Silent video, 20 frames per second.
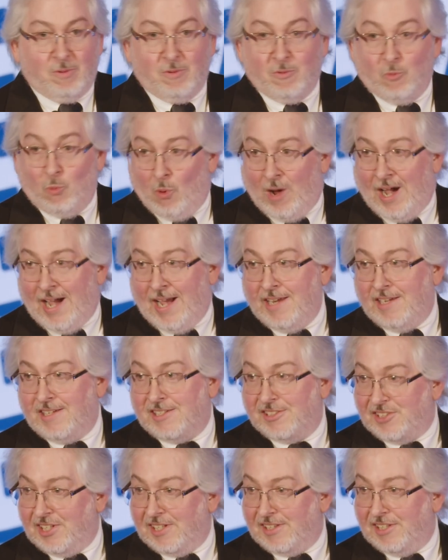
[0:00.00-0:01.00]
Why?
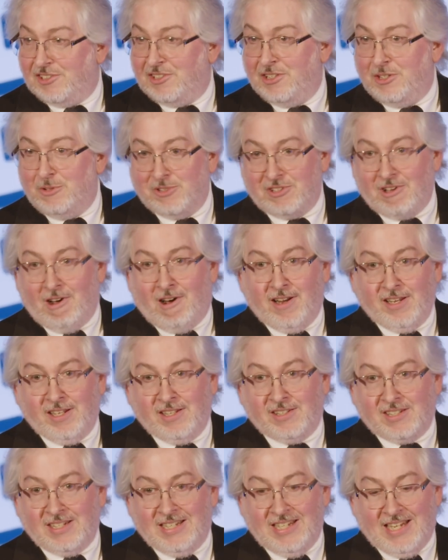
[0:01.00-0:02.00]
Because he listened to his
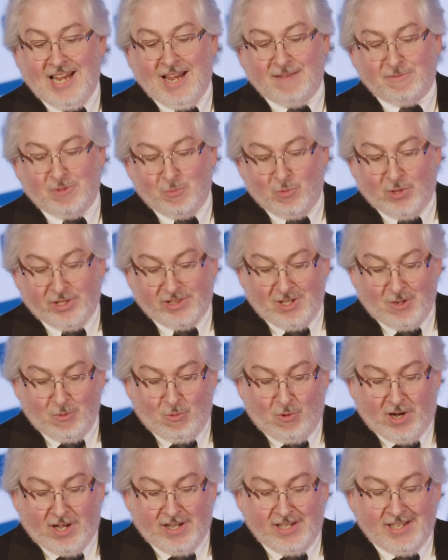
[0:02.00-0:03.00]
audience and he gave them what they
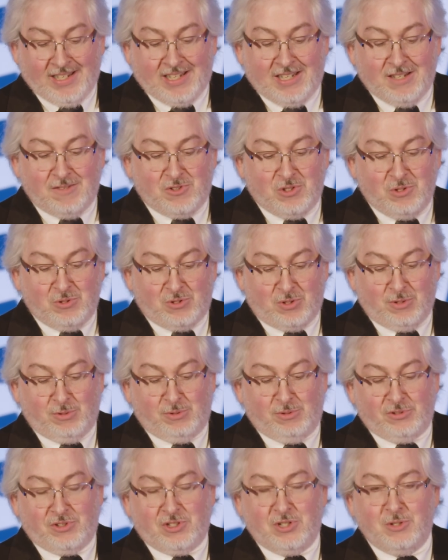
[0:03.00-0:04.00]
want. It gives you
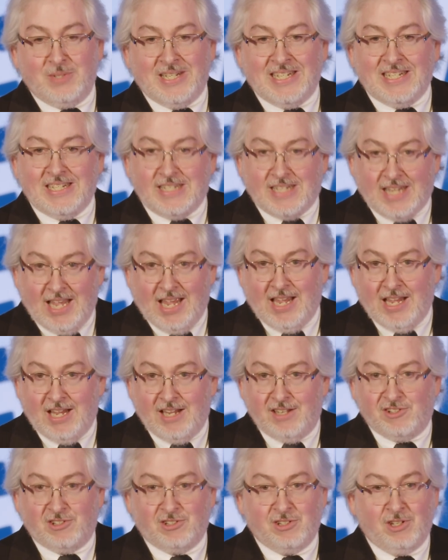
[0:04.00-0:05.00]
tools to
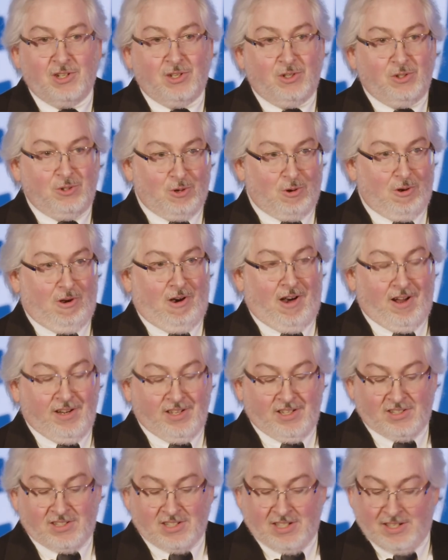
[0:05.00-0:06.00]
engage your
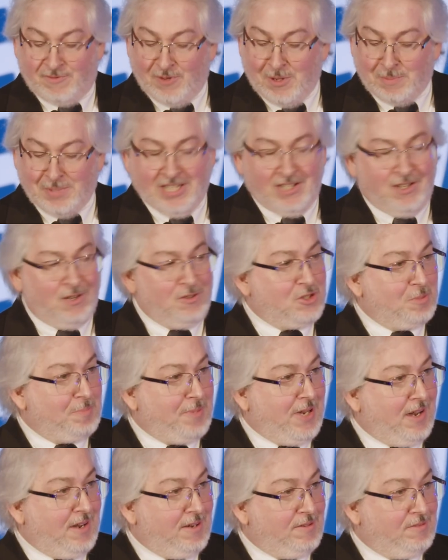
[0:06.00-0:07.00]
audience. And if everybody knows
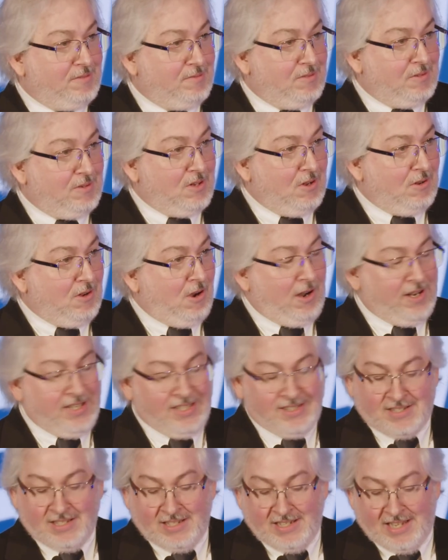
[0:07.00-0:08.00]
about
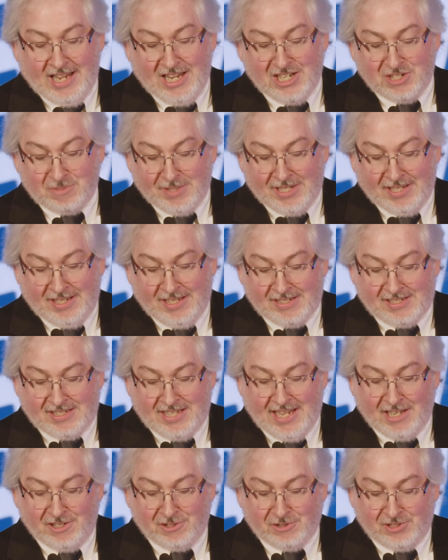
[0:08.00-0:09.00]
audience engagement, it's
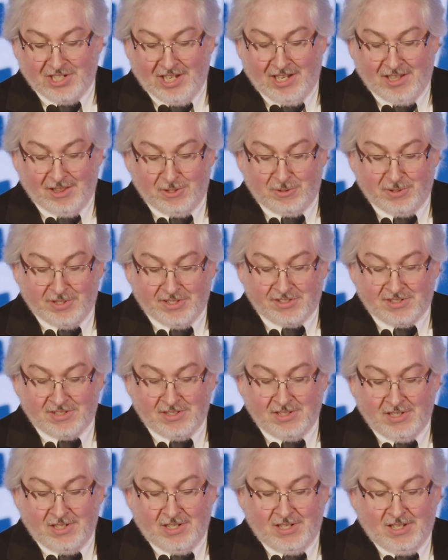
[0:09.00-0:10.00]
Daniel J. Lewis.
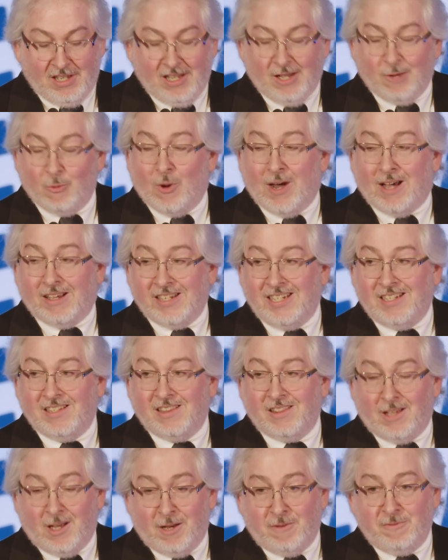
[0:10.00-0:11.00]
And while he
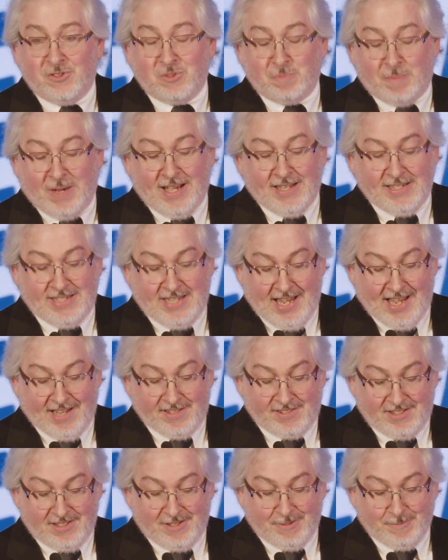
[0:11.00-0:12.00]
loves
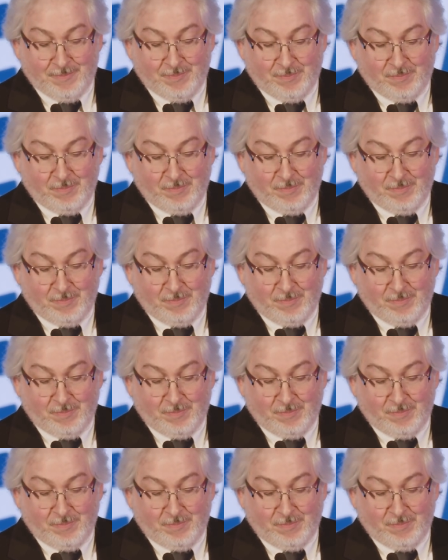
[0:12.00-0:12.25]
podcasting,